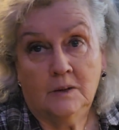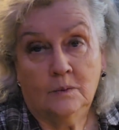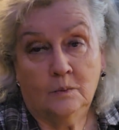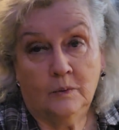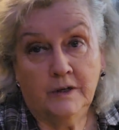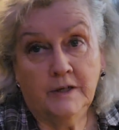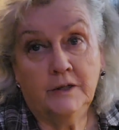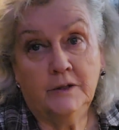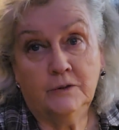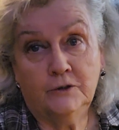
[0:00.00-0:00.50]

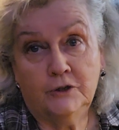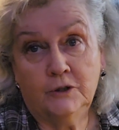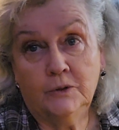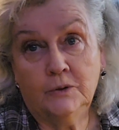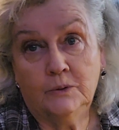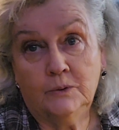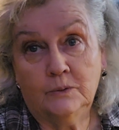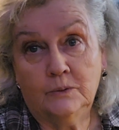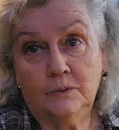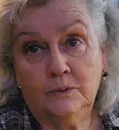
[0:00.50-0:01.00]
We do
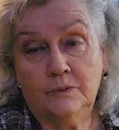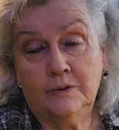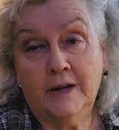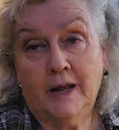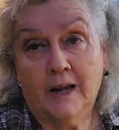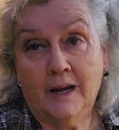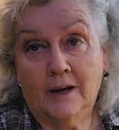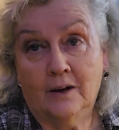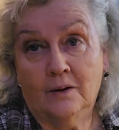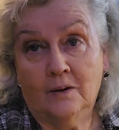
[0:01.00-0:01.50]
too
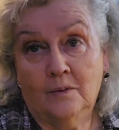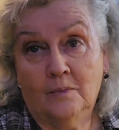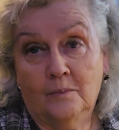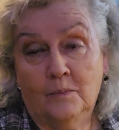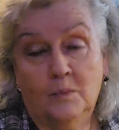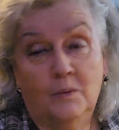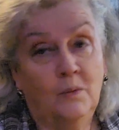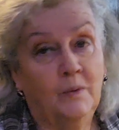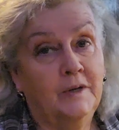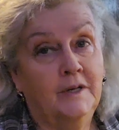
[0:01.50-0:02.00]
now,
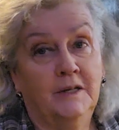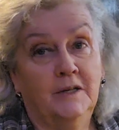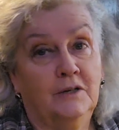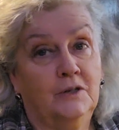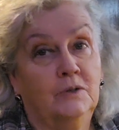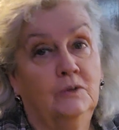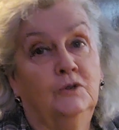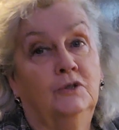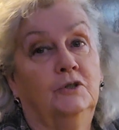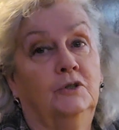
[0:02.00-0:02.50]
but we
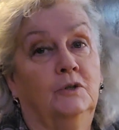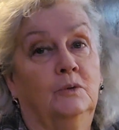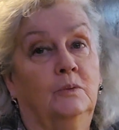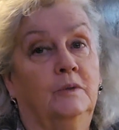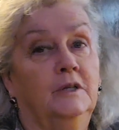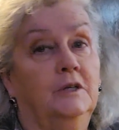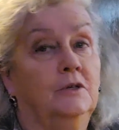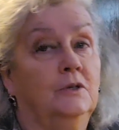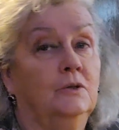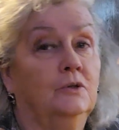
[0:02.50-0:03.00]
didn't used to.
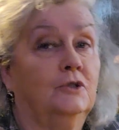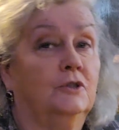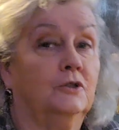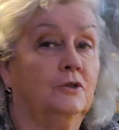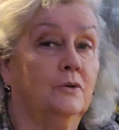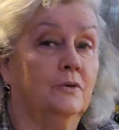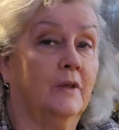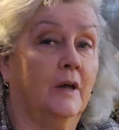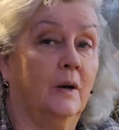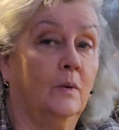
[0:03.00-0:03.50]
We didn't used to
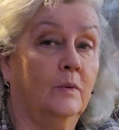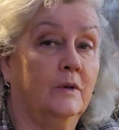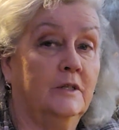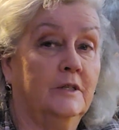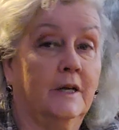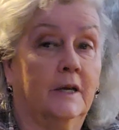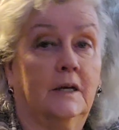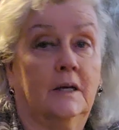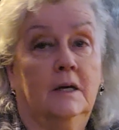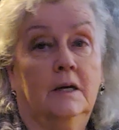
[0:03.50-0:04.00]
do that.
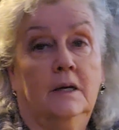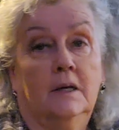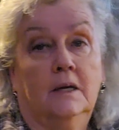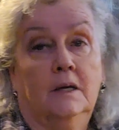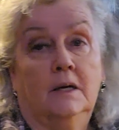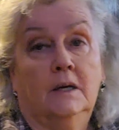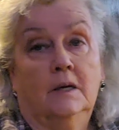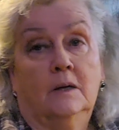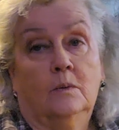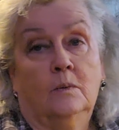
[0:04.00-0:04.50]

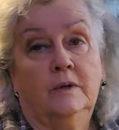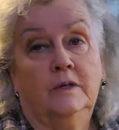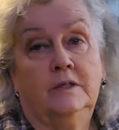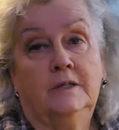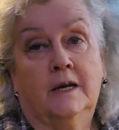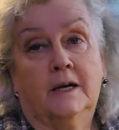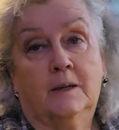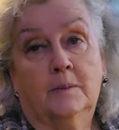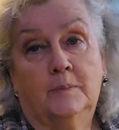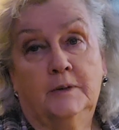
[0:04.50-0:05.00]
We'd
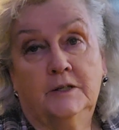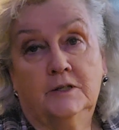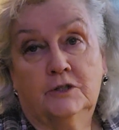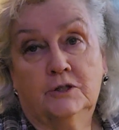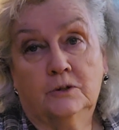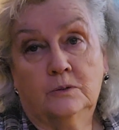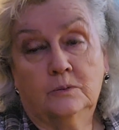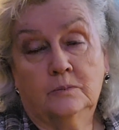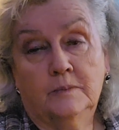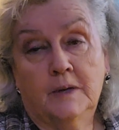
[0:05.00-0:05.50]
take a
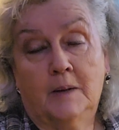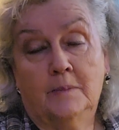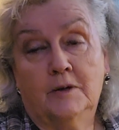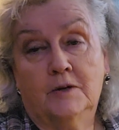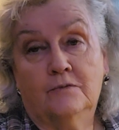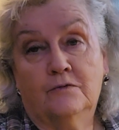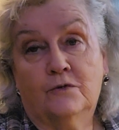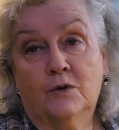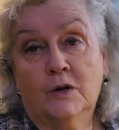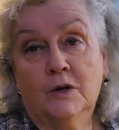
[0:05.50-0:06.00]
picture maybe
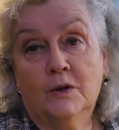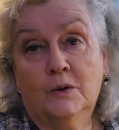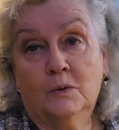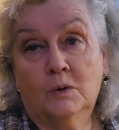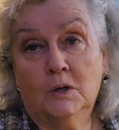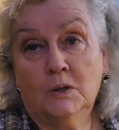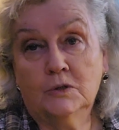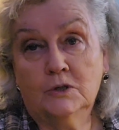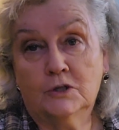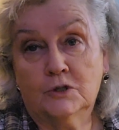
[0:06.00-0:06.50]
in front of the
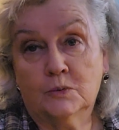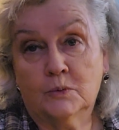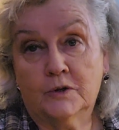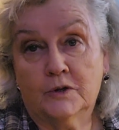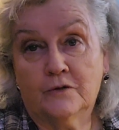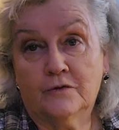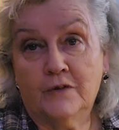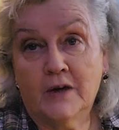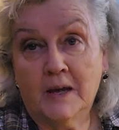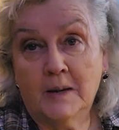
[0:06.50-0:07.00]
roses
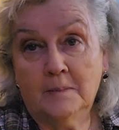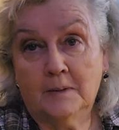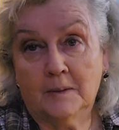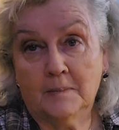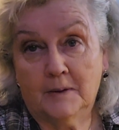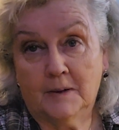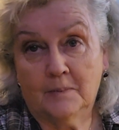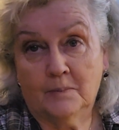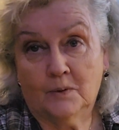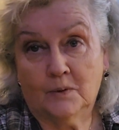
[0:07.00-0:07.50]
with a family
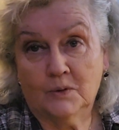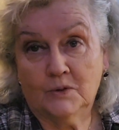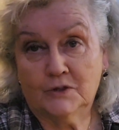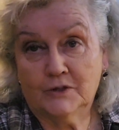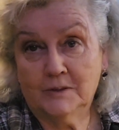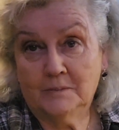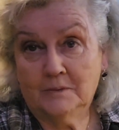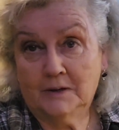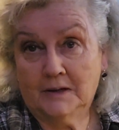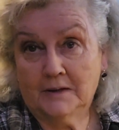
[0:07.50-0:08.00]
member or
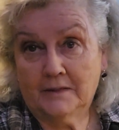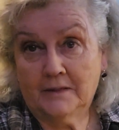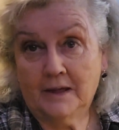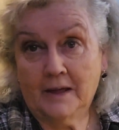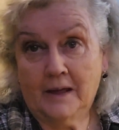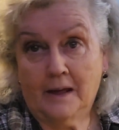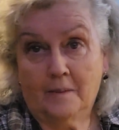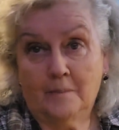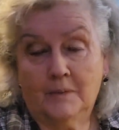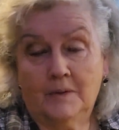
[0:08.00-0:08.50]
something like
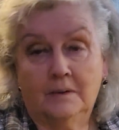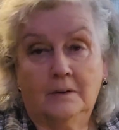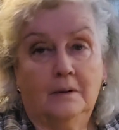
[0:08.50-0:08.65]
that.